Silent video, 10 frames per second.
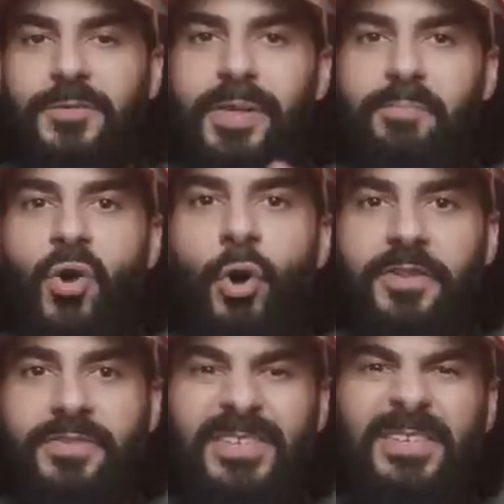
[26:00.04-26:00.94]
a split
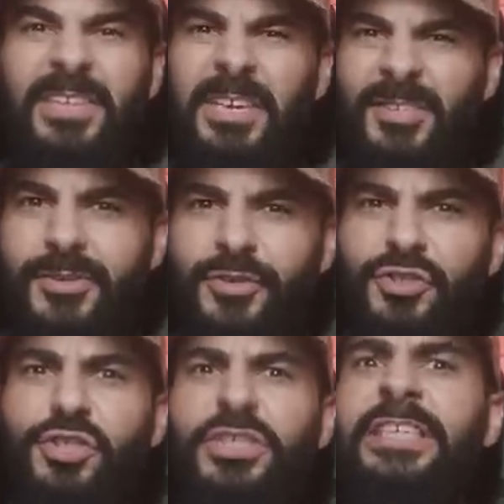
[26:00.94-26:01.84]
moment, the sinister
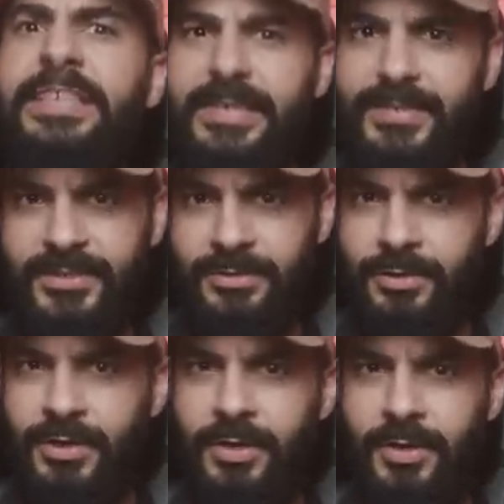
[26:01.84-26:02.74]
genius
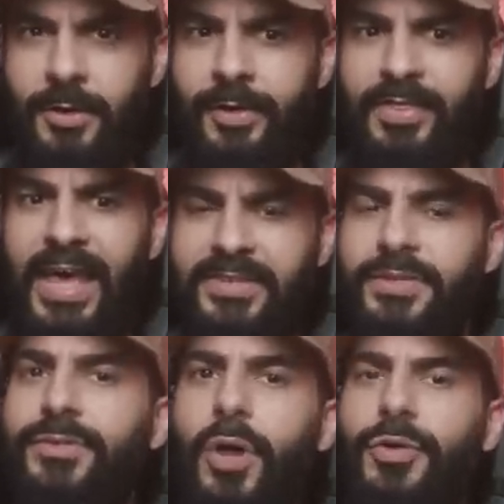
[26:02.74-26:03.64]
that
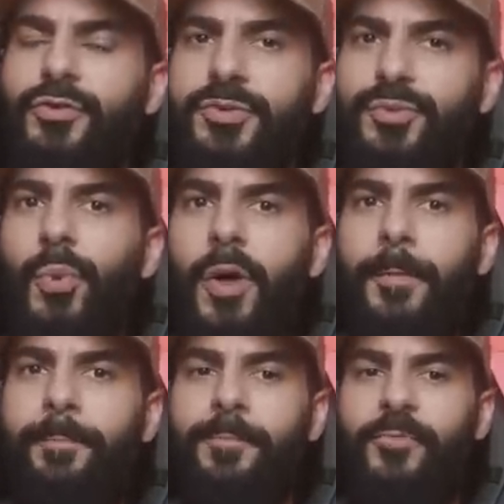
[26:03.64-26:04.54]
is the Doctor as
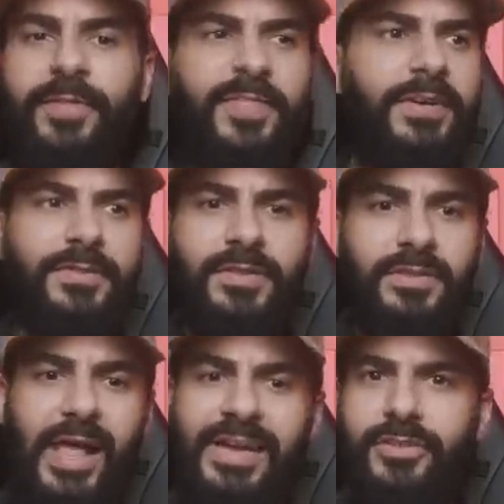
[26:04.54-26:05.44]
well, right? The
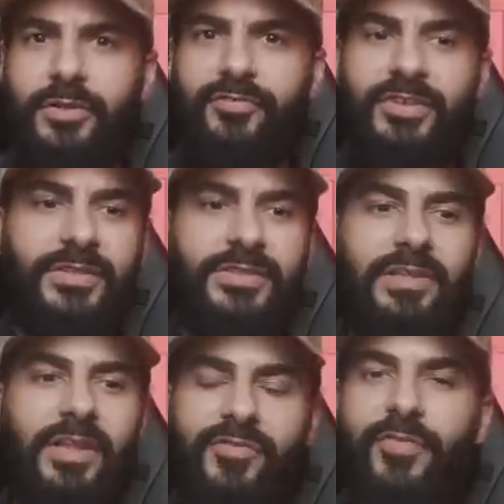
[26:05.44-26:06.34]
line delivery, the
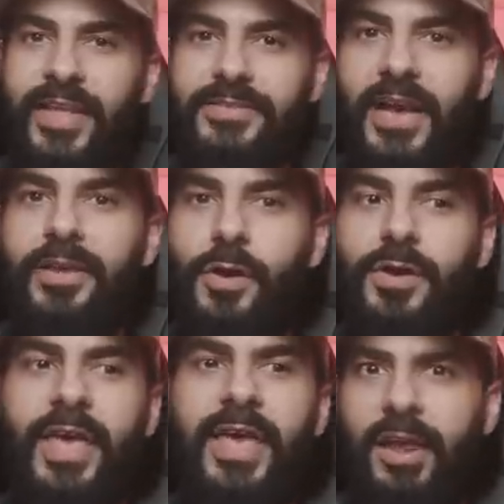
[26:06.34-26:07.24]
delivery of that
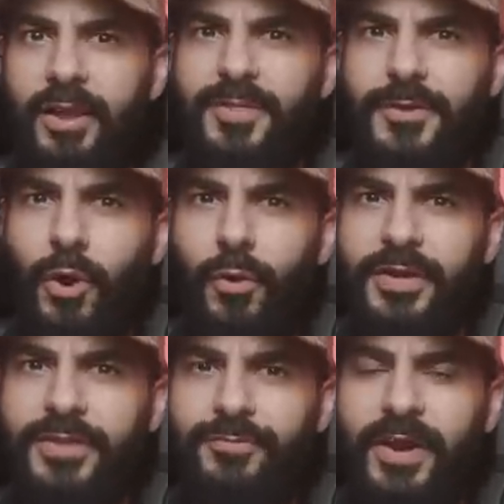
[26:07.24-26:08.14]
dialogue in the
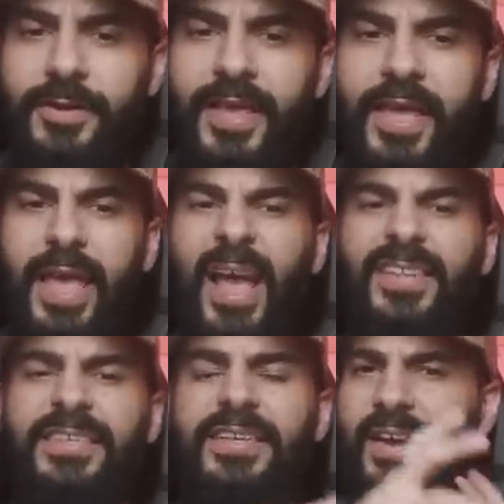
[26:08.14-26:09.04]
TARDIS, right?
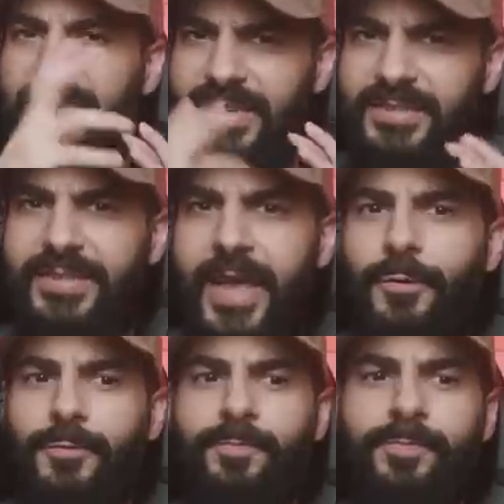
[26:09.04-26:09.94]
As he kind of sits
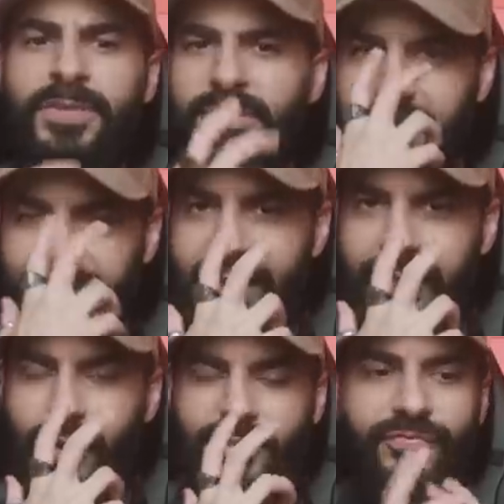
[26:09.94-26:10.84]
down, he's got his
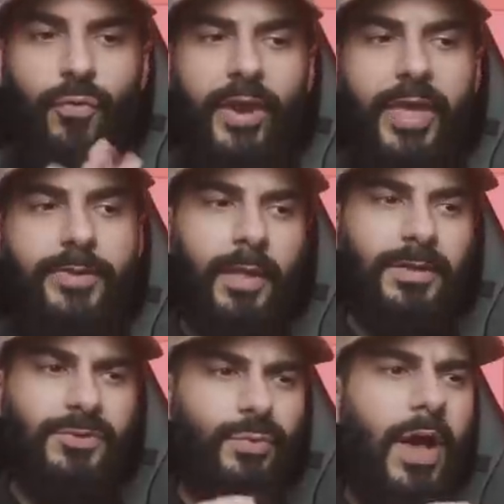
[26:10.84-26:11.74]
hand on his forehead.
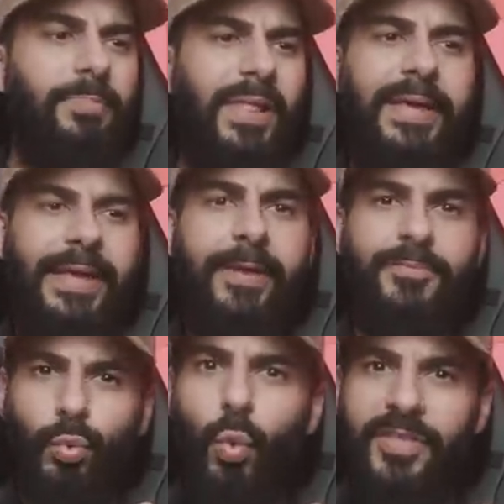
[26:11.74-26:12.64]
Do not play
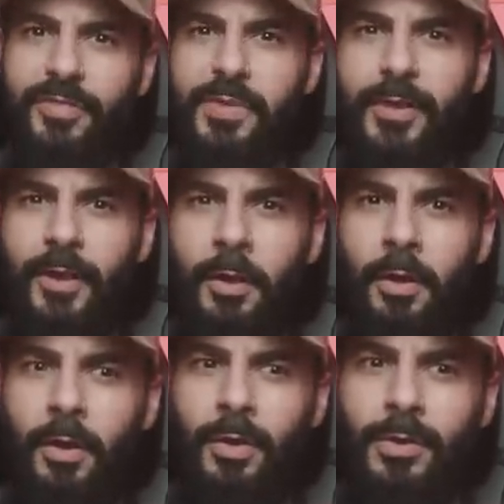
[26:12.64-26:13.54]
games with me,
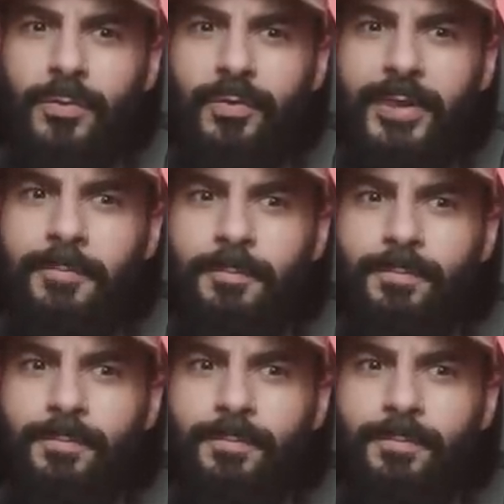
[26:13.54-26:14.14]
right?